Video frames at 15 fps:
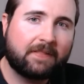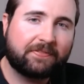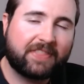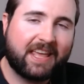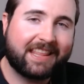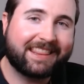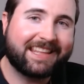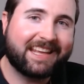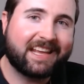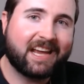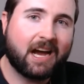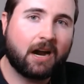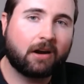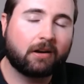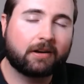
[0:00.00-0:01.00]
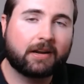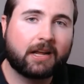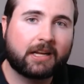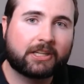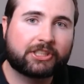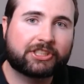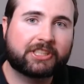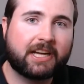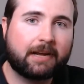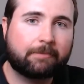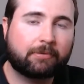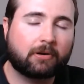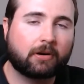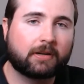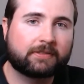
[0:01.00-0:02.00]
than the current share
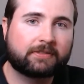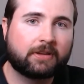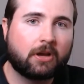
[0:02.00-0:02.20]
price.